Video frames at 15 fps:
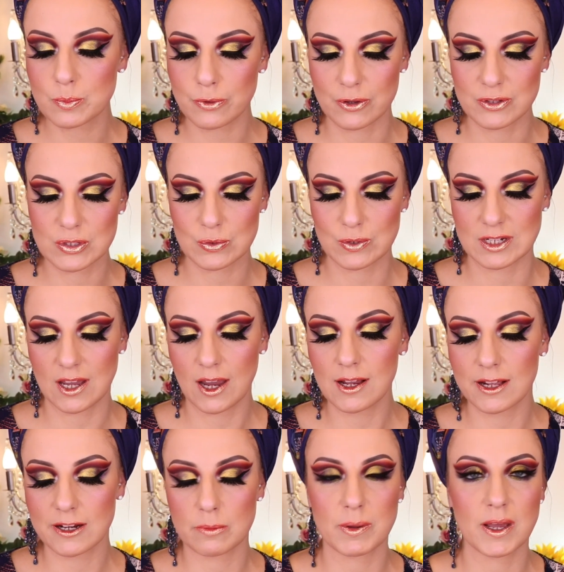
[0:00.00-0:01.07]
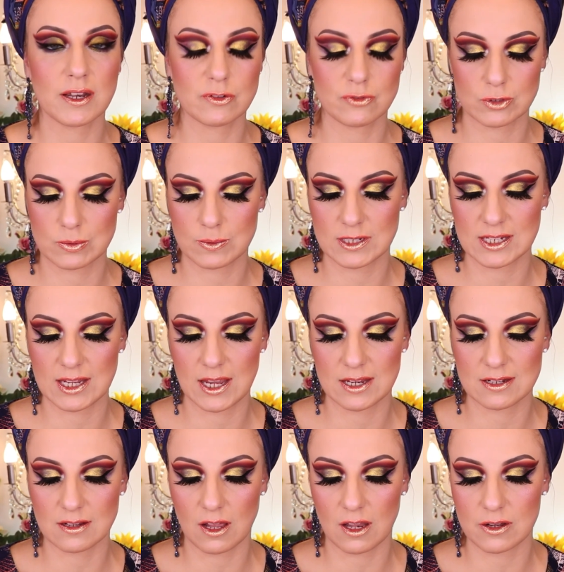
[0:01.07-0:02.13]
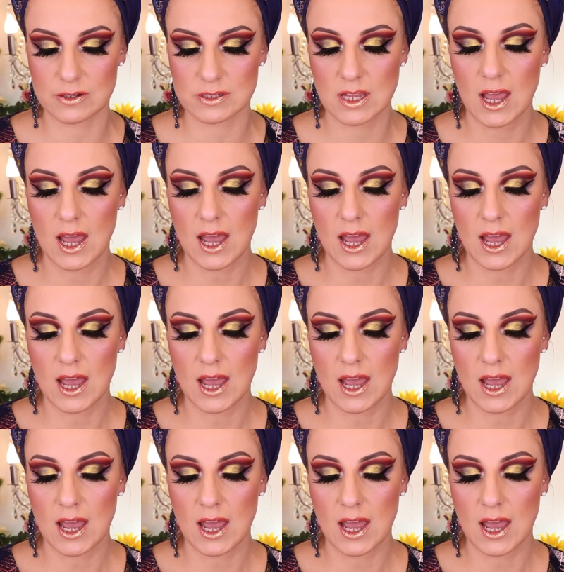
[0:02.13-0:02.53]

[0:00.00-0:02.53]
Bronzer, and Highlighter Palette for $28,